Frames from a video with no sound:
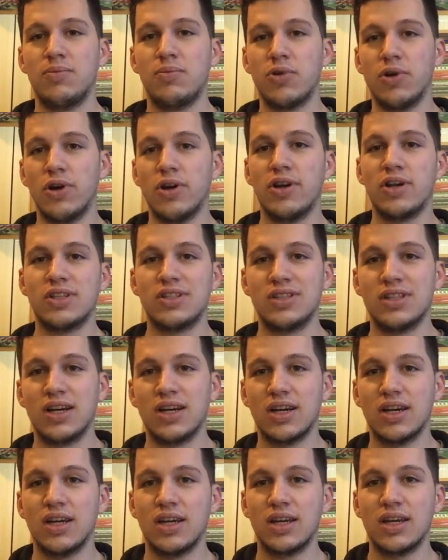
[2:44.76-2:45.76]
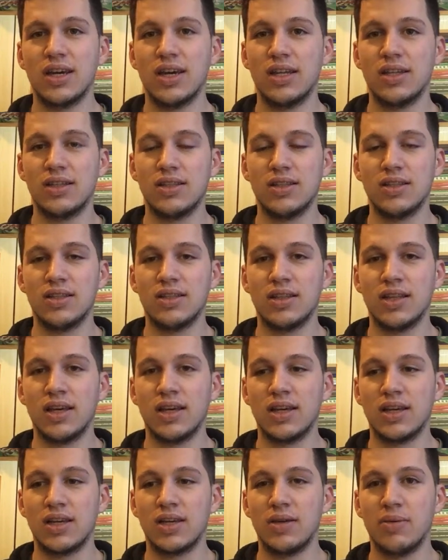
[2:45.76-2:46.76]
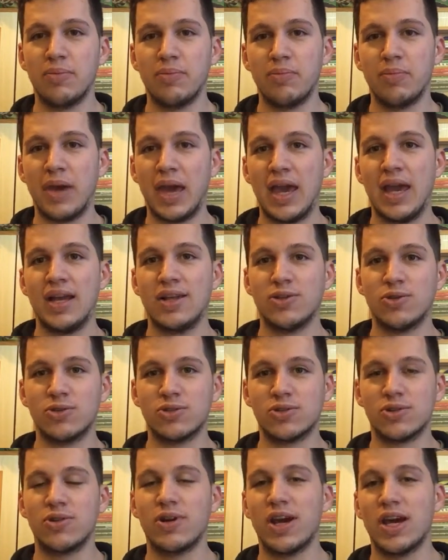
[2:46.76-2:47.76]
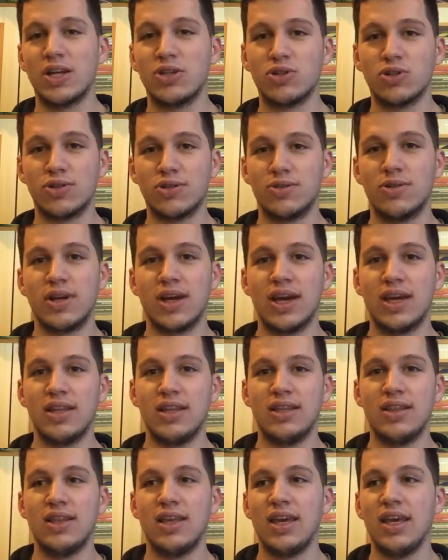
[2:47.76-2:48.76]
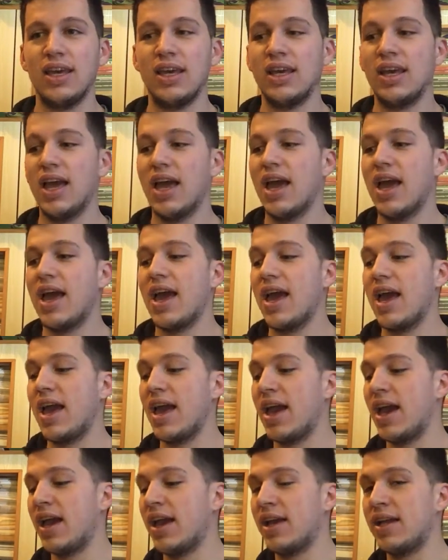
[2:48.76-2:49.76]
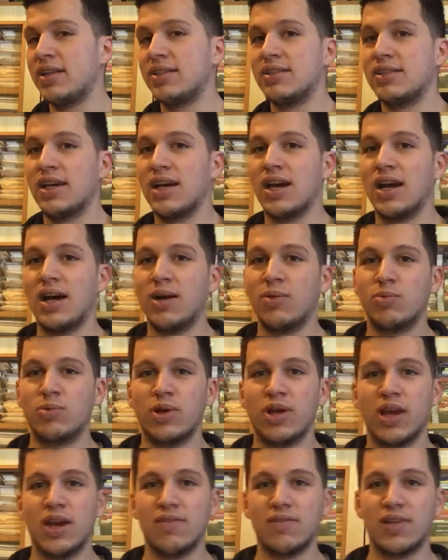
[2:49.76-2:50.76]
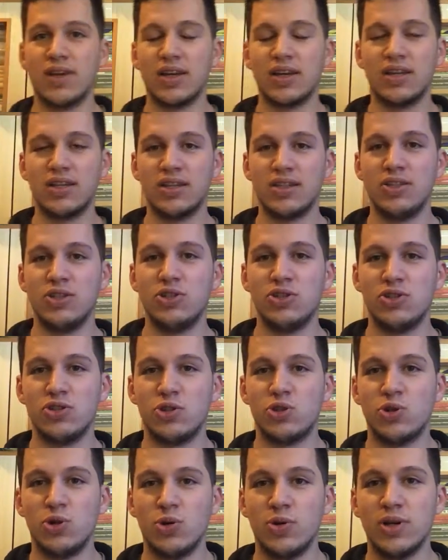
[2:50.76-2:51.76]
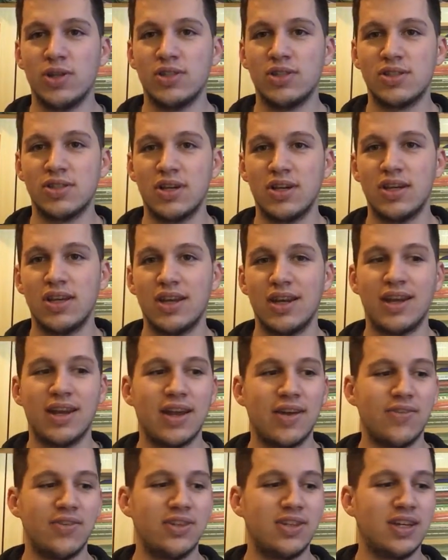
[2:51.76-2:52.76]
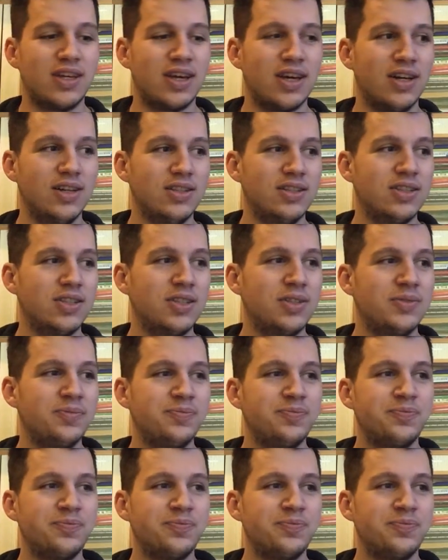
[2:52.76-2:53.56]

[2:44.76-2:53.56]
product's not gonna get like banged or scratched or anything, and that I will have like insurance on it and everything else.